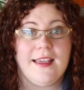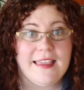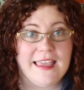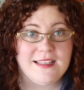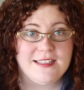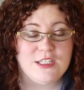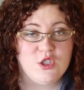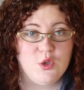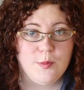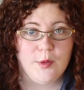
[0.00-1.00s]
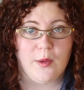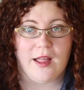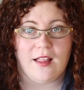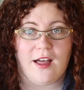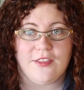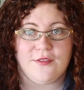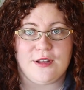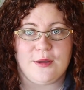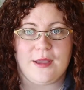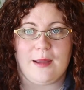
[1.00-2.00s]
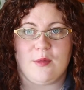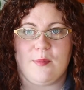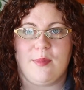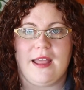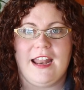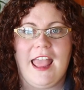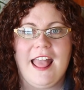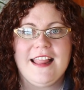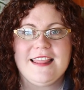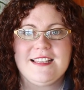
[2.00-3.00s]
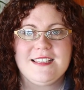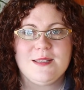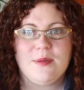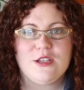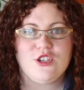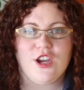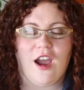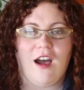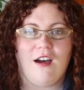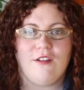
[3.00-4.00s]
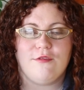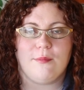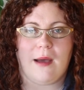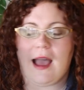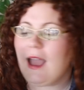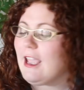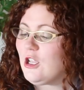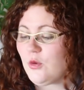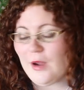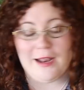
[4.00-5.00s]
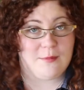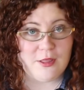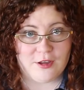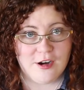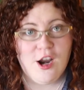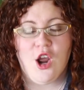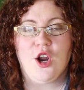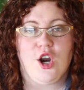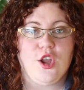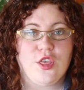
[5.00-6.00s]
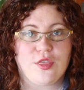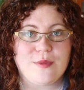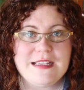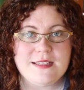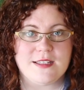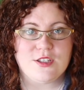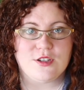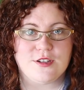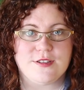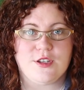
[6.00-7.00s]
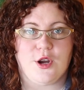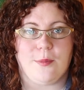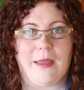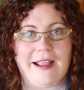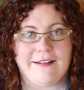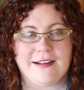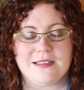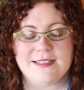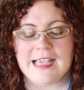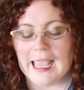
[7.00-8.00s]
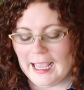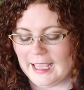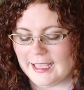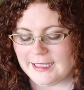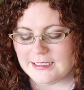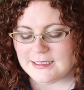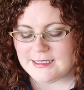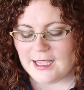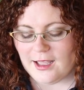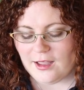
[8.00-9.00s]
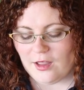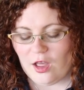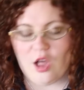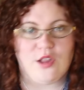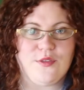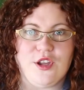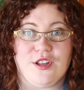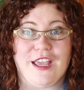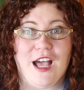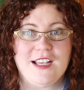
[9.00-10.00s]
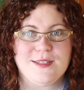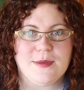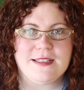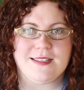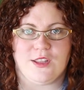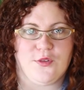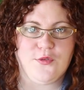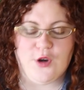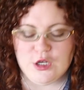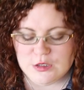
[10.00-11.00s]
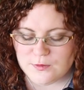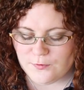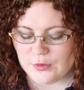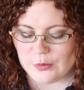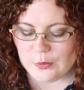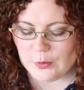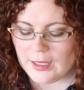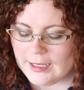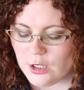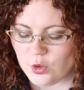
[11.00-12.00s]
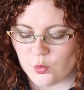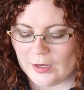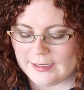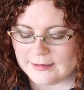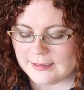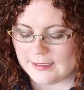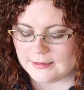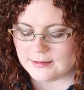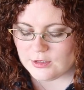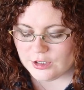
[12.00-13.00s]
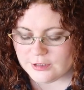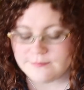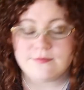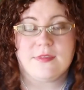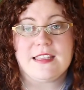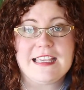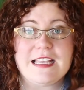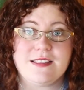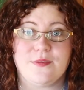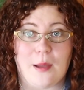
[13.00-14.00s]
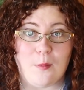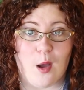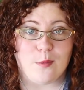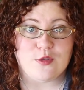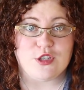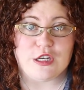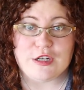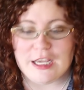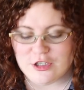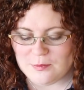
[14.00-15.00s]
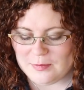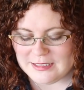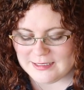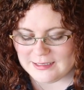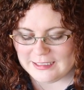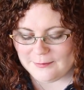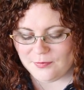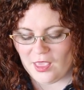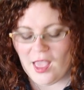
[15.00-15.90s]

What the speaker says: can't see super well on the video camera, but this is a picture of my grandmother, her three sisters, her parents, and all of their like husbands and the first few grandkids or the kids of my mom's generation, basically.